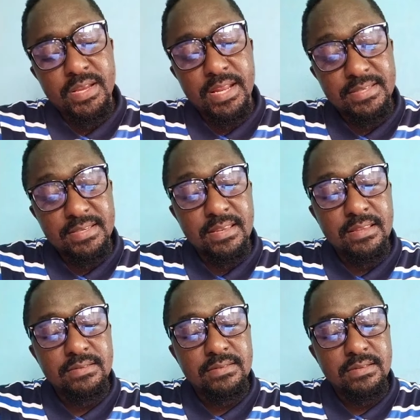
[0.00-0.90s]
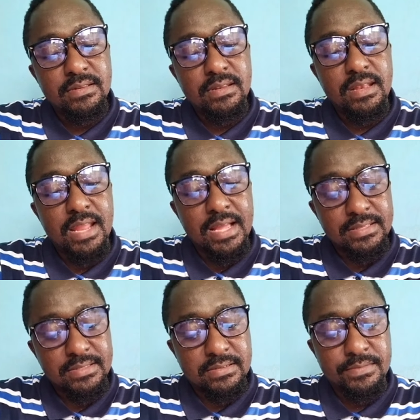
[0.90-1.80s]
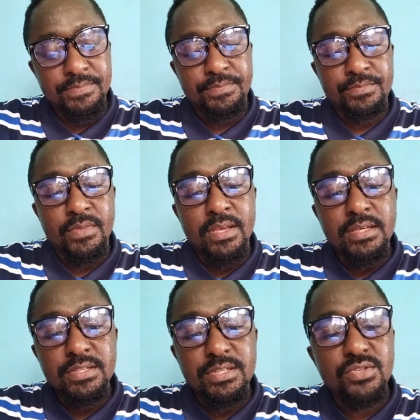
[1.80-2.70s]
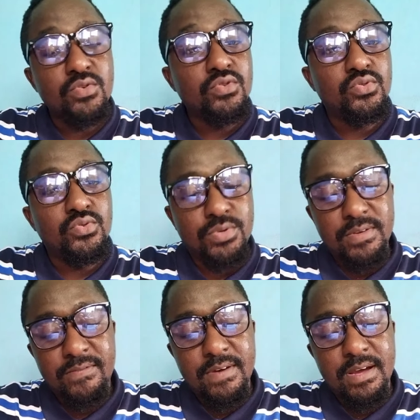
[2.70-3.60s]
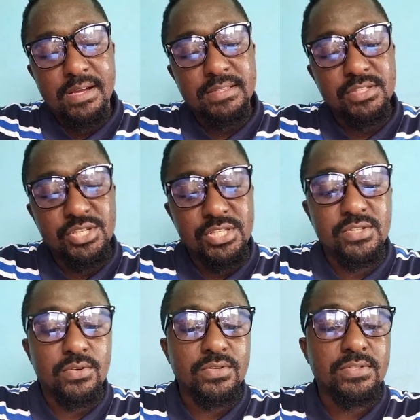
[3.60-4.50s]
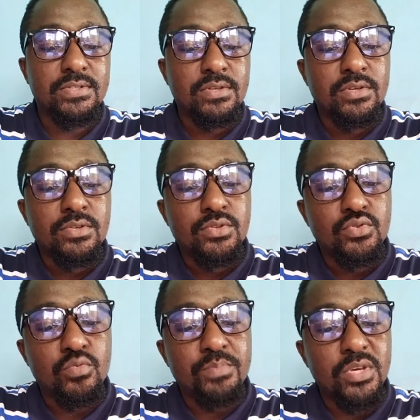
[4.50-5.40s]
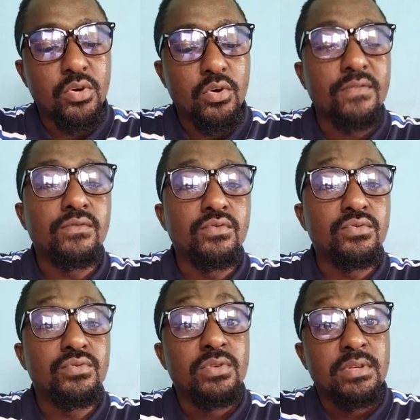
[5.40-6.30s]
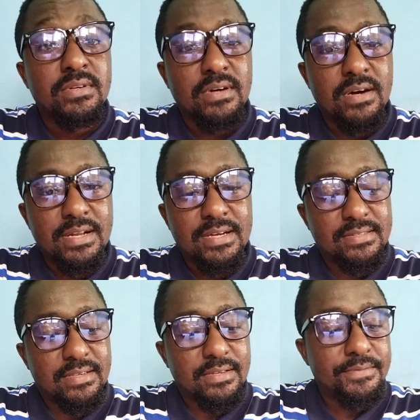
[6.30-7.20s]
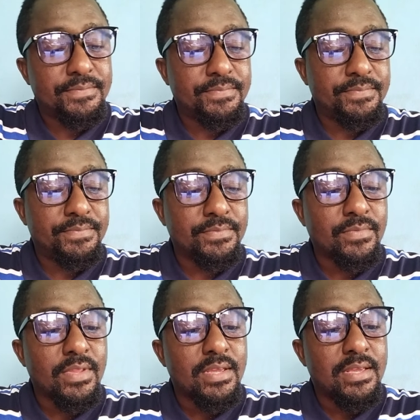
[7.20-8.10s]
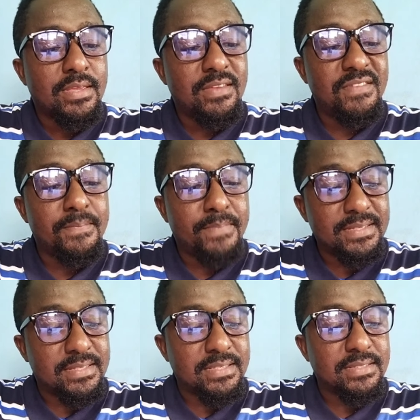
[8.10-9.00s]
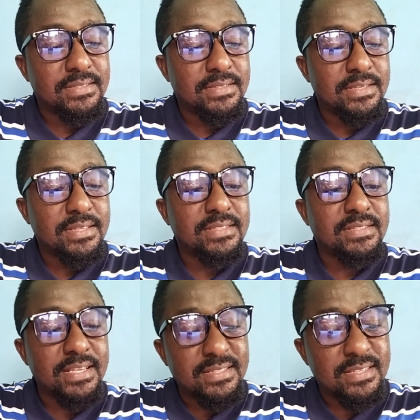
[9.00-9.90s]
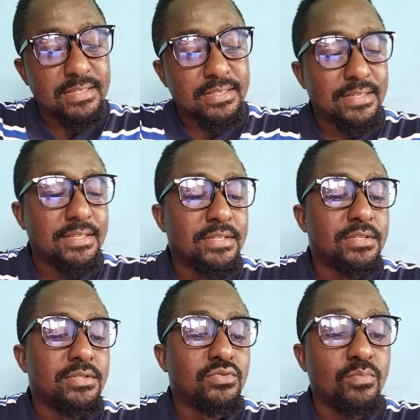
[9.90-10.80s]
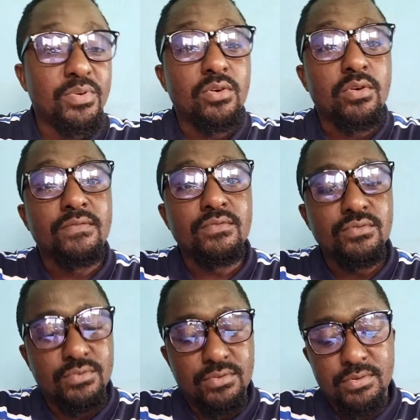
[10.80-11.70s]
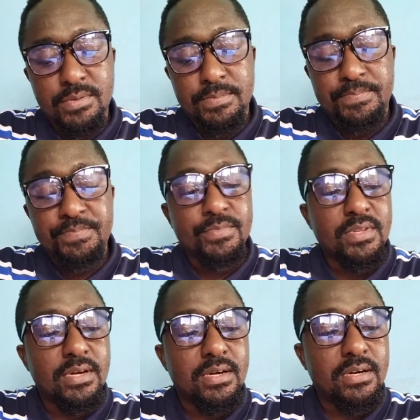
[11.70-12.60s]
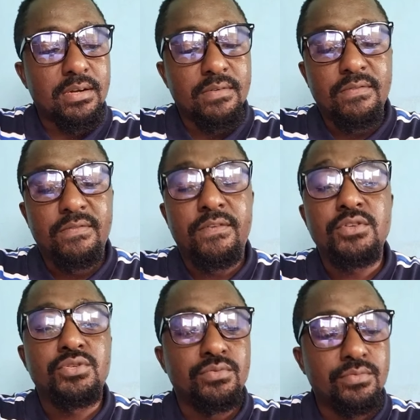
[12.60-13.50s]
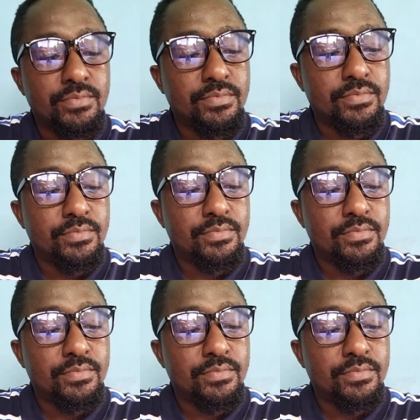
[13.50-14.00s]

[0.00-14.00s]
lesson learned. This Odu Ifa teaches us to be of good character. If a person is destined to be of good uh, fortune,